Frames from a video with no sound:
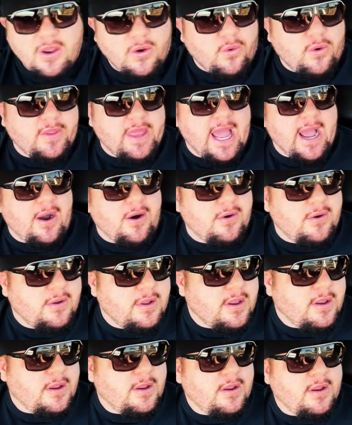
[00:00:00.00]
Well, now
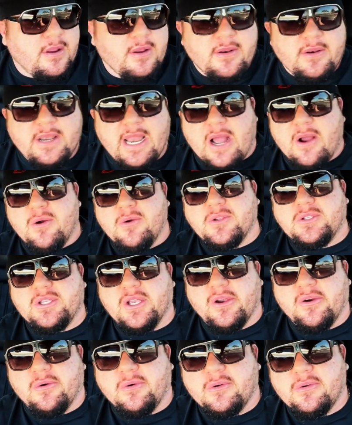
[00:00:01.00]
who's
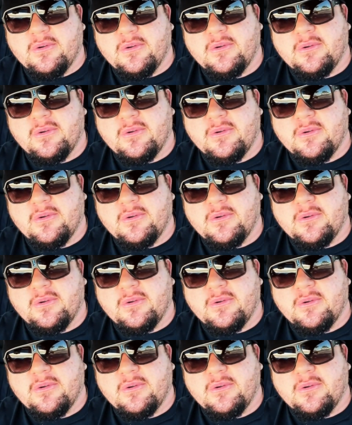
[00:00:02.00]
who?